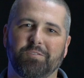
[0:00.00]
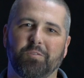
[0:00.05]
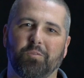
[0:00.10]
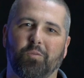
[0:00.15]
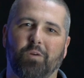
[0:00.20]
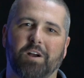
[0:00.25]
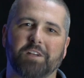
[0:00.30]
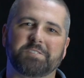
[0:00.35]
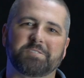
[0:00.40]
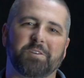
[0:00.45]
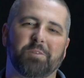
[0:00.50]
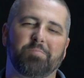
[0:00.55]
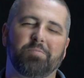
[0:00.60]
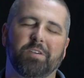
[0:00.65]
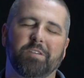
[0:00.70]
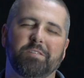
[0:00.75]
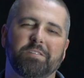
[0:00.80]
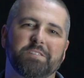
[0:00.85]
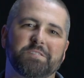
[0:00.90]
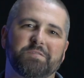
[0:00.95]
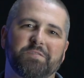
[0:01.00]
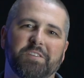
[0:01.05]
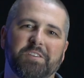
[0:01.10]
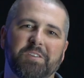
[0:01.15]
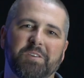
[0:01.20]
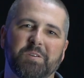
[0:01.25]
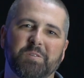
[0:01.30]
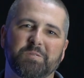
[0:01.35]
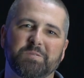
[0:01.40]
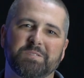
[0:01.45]
you watched our previous
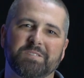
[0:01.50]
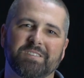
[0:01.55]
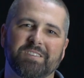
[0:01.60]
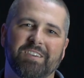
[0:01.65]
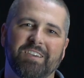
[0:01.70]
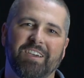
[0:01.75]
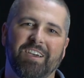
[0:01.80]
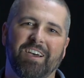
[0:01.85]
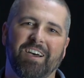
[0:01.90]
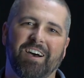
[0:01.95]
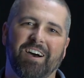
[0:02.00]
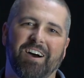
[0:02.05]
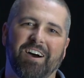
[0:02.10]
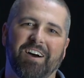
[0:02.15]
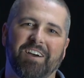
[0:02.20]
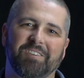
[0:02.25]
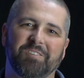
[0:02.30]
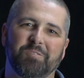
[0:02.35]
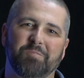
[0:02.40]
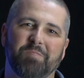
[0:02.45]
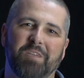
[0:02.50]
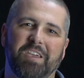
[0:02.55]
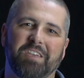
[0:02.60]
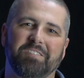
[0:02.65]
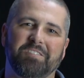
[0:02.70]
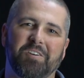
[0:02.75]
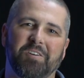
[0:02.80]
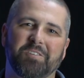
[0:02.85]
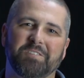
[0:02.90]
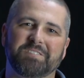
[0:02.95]
videos, you may
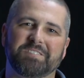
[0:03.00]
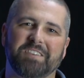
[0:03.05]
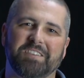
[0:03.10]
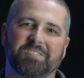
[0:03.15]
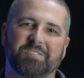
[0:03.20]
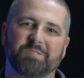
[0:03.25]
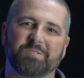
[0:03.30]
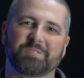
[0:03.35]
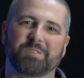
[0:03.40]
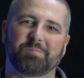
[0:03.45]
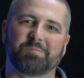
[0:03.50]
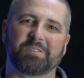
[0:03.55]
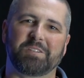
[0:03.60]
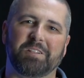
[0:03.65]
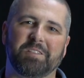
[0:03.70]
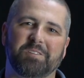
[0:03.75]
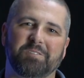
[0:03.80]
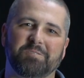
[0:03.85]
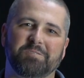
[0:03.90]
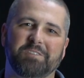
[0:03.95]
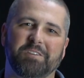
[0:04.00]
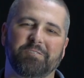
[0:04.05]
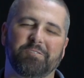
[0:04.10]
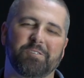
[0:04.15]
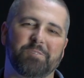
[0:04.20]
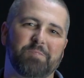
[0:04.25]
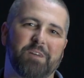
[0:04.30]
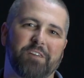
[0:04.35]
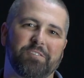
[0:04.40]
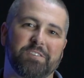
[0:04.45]
notice that there's something a little
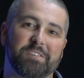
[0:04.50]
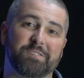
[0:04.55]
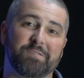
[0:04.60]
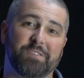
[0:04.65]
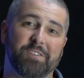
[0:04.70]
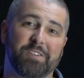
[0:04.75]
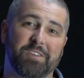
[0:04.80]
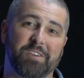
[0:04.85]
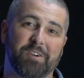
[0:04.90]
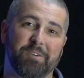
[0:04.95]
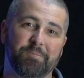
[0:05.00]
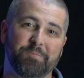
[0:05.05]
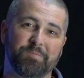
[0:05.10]
different about this video.